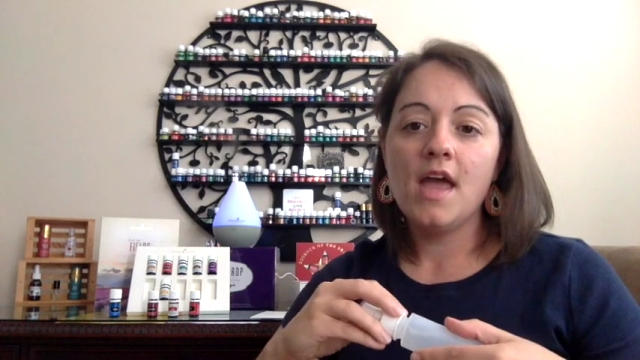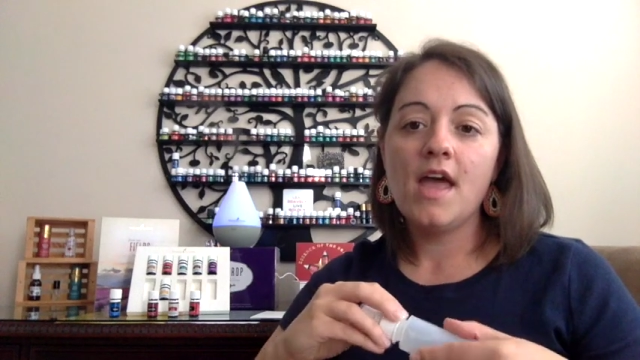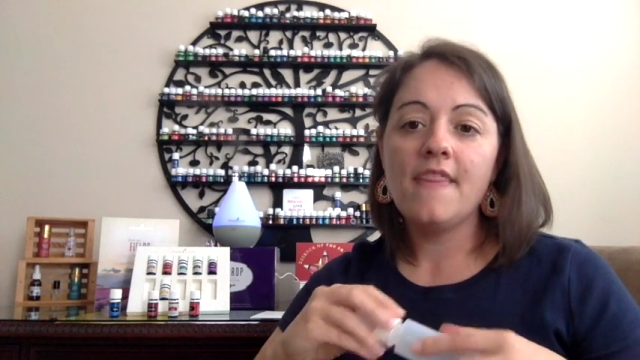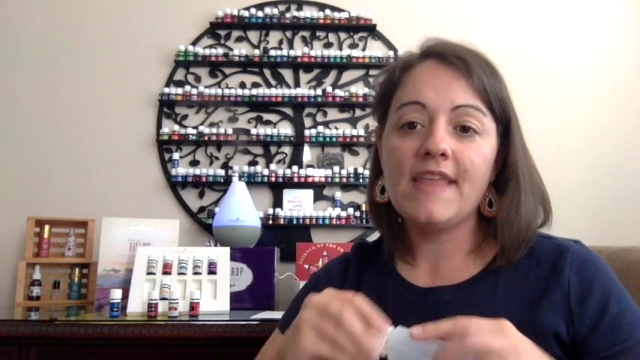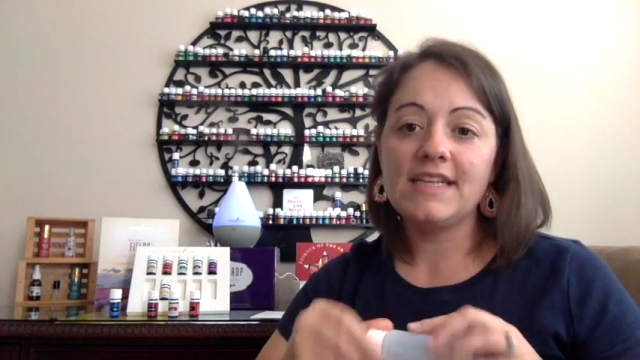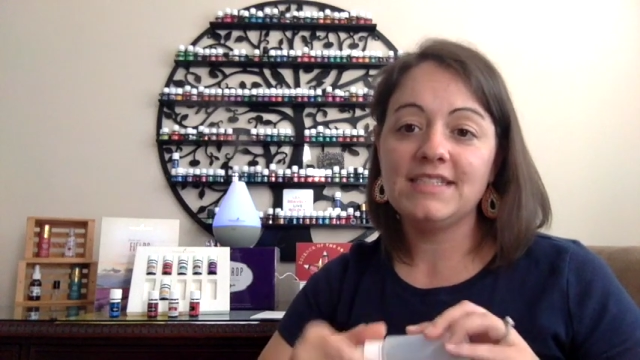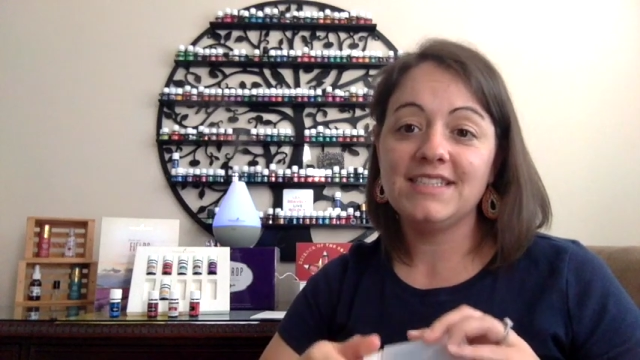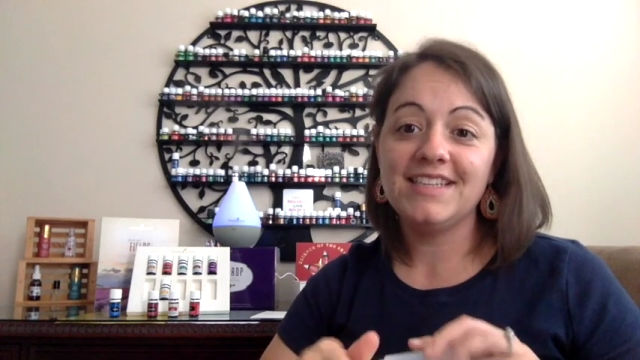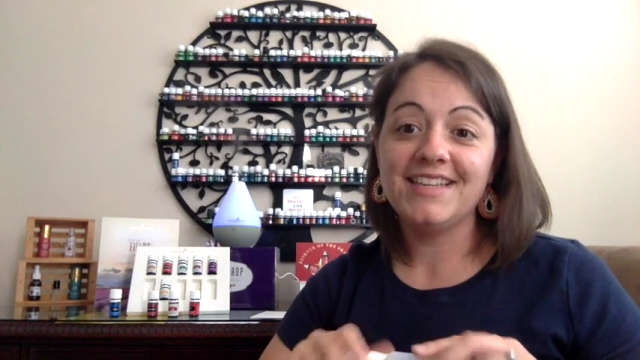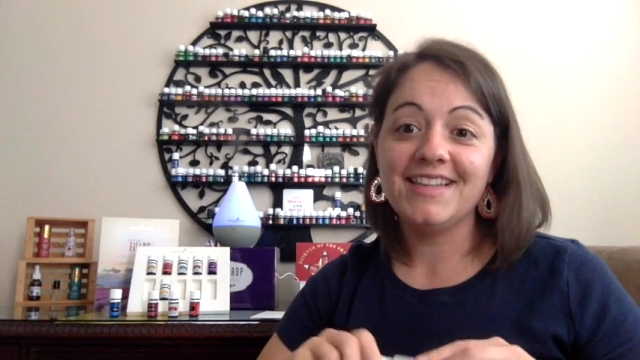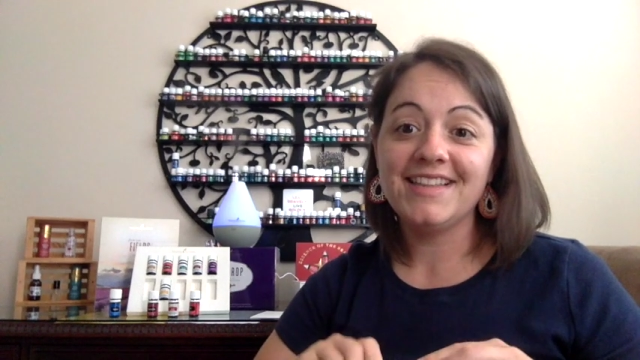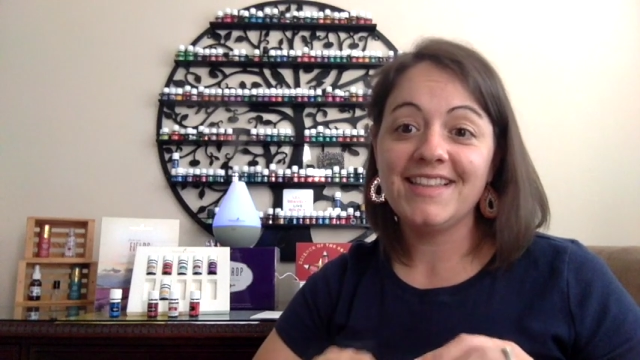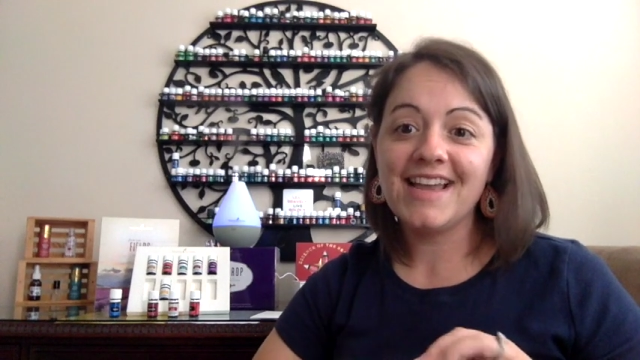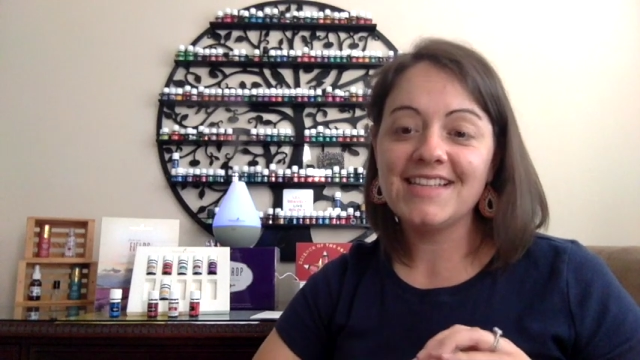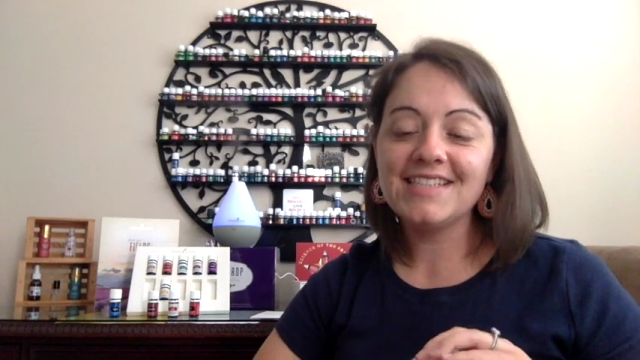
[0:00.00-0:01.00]
and that's it.
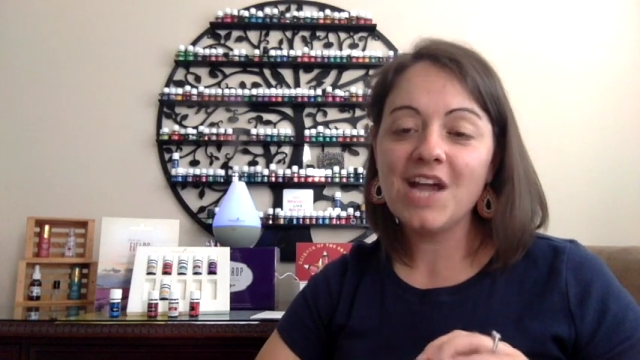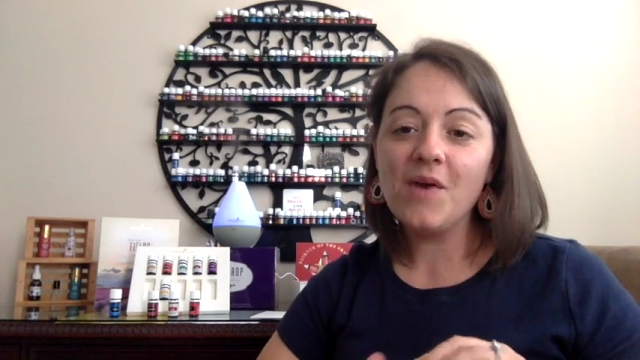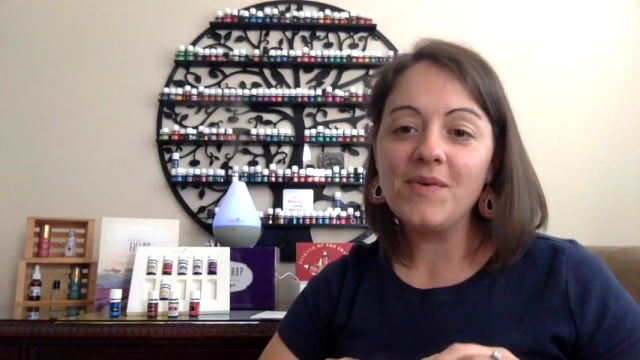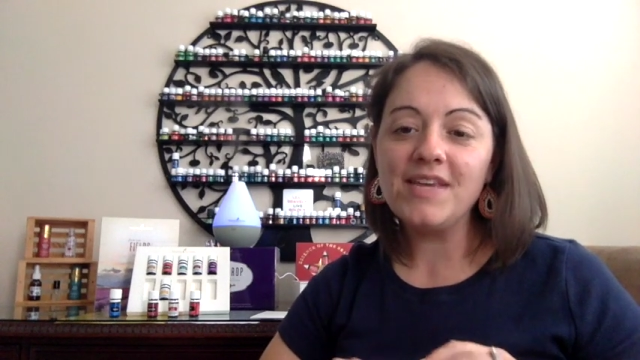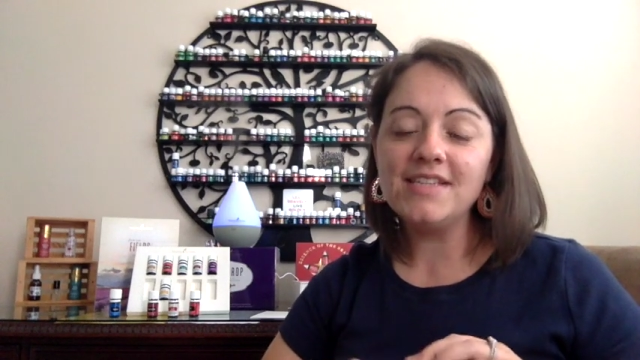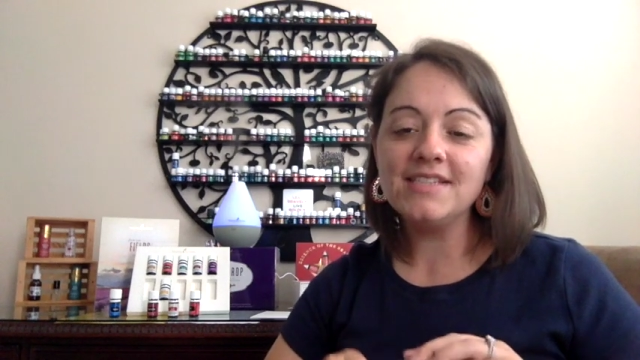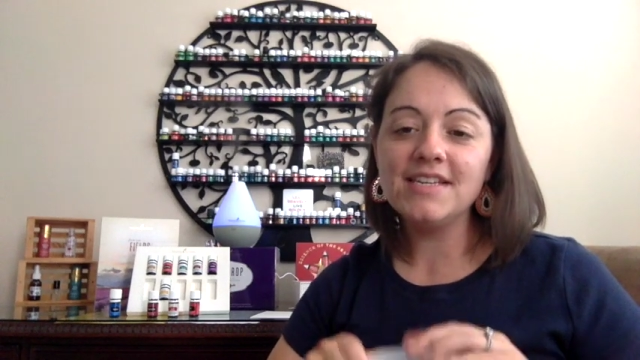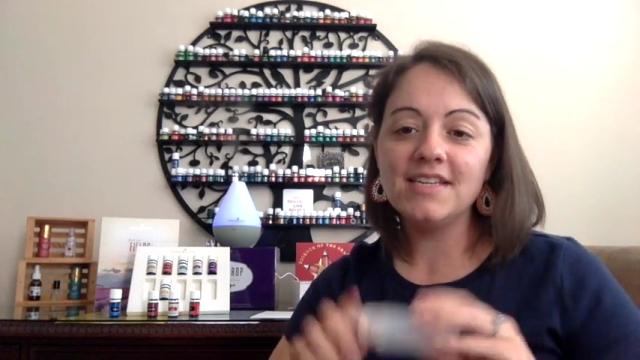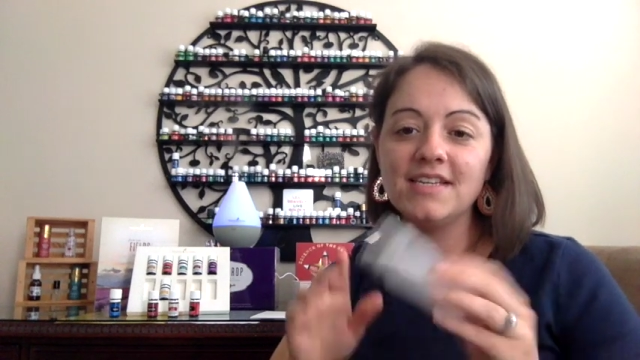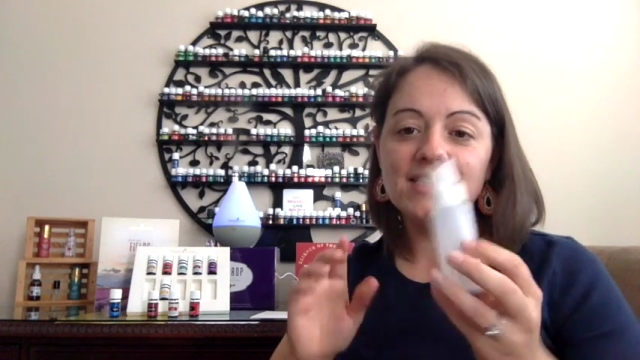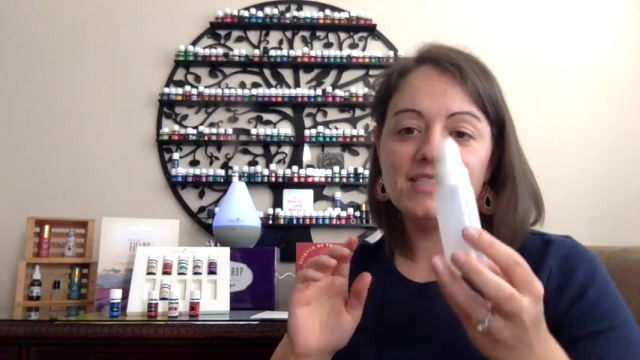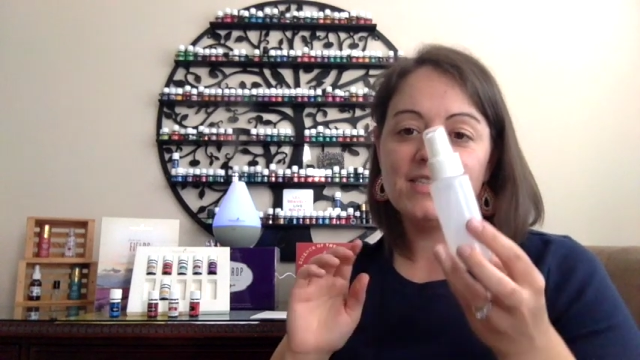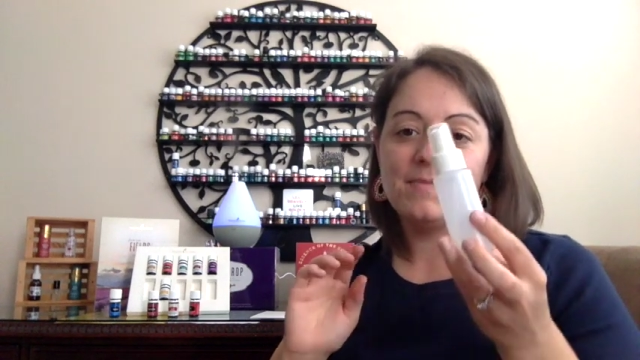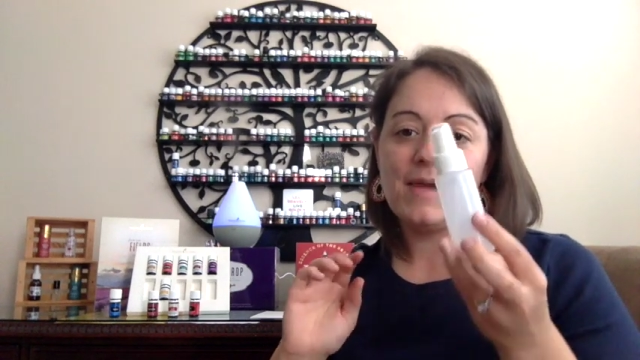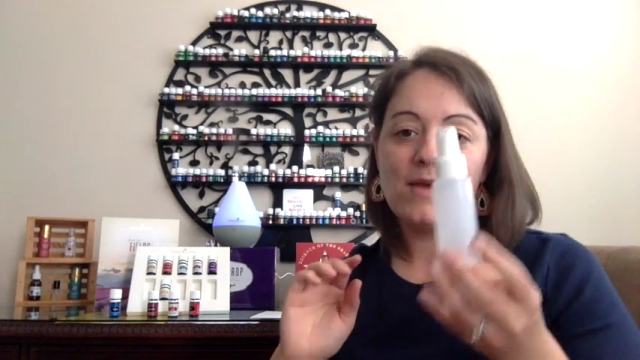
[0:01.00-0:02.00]
That's how easy it
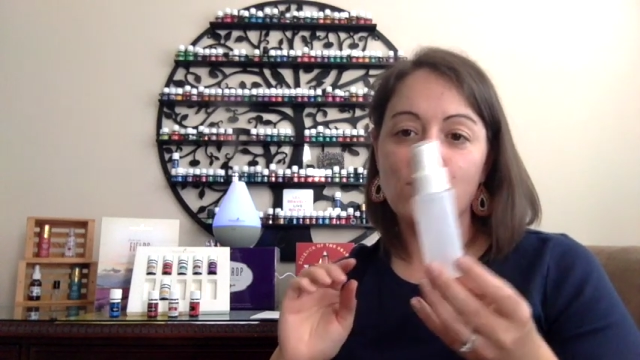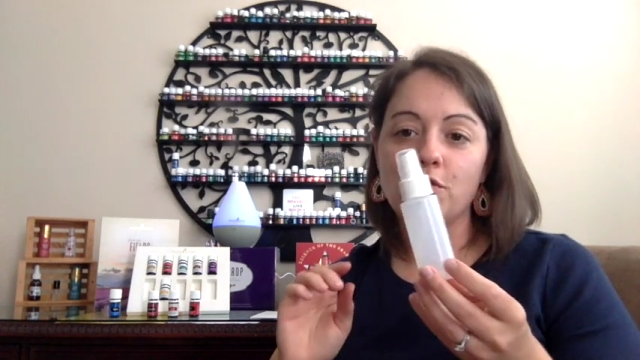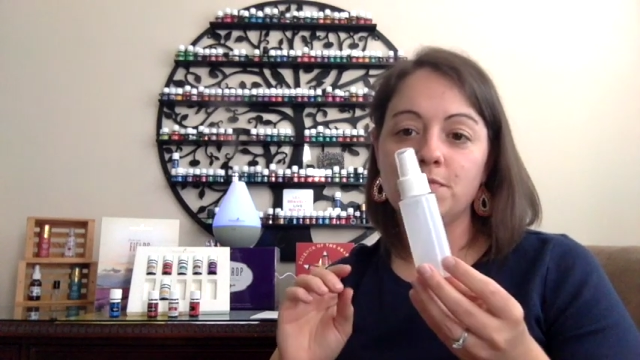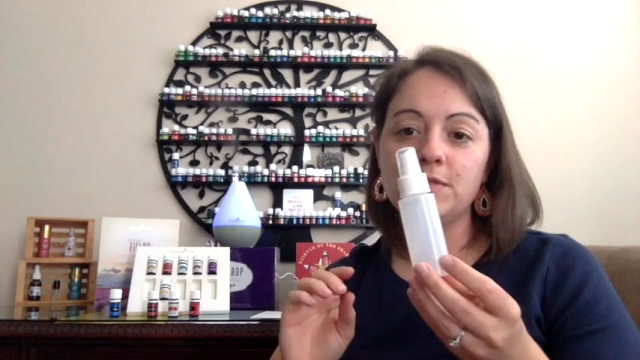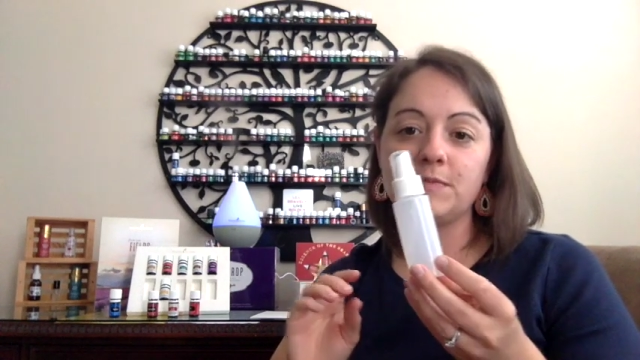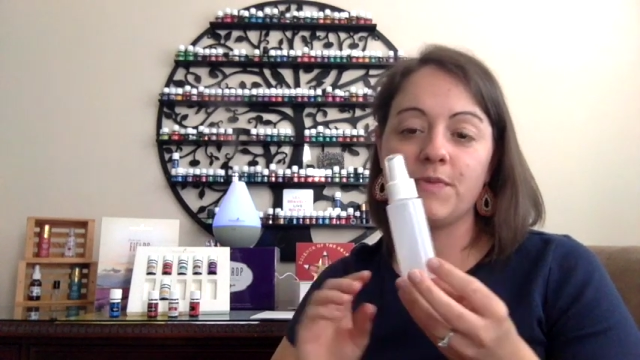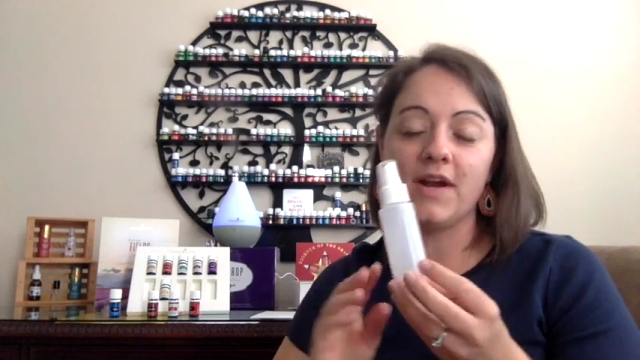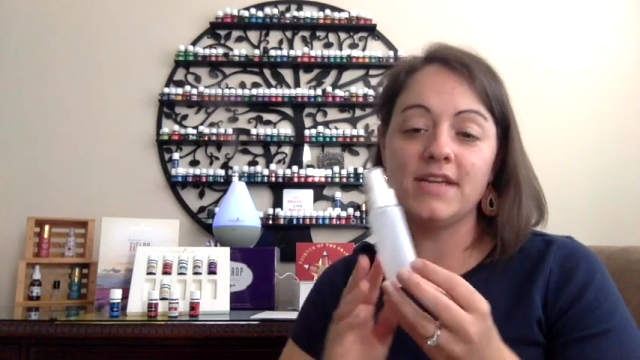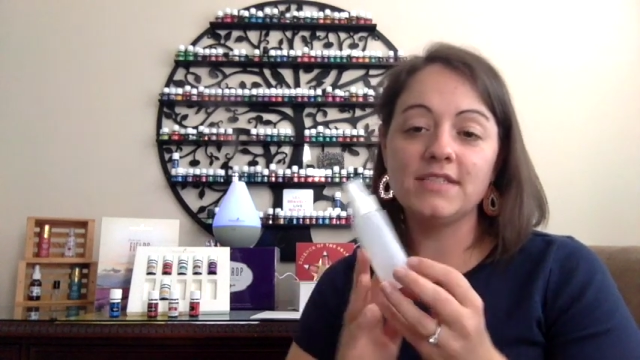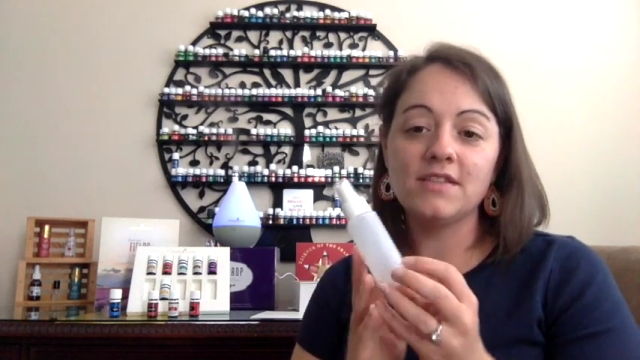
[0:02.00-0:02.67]
is to make room spray.